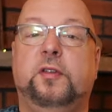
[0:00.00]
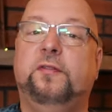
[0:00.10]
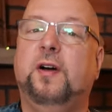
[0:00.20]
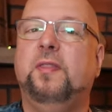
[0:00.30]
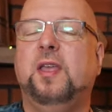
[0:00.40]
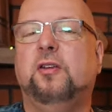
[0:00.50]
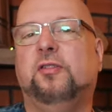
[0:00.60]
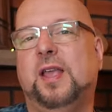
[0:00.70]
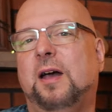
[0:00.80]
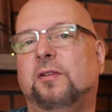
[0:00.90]
Do you find that your
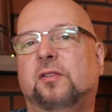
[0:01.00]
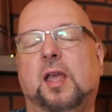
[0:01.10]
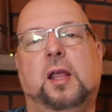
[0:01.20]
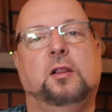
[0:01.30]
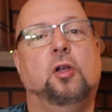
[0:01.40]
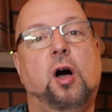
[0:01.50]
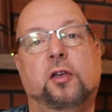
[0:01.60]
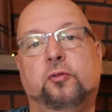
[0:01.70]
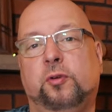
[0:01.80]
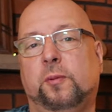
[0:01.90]
sound is getting
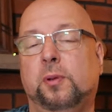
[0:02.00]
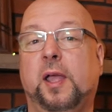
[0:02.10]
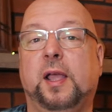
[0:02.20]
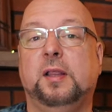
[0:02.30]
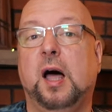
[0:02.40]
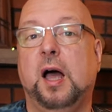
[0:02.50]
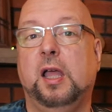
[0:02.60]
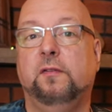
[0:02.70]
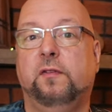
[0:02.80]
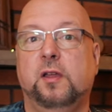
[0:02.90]
lost when you're playing
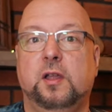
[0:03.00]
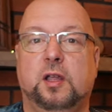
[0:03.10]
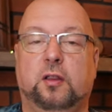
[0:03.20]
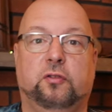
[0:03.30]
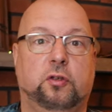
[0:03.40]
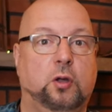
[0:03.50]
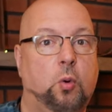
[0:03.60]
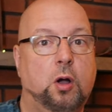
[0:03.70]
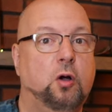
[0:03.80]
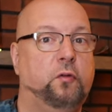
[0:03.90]
live, and so you
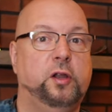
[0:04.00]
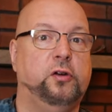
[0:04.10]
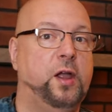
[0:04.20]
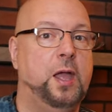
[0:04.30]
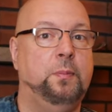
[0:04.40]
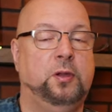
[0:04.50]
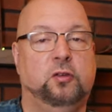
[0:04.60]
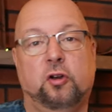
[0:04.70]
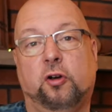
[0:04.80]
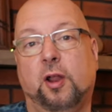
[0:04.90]
walk over to your amp and
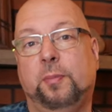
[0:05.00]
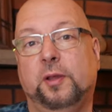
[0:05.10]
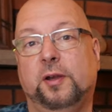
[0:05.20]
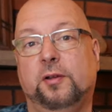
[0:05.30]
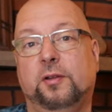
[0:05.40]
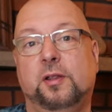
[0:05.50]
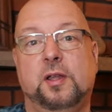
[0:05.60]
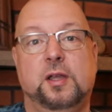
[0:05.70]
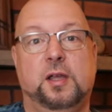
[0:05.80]
you turn it up a little,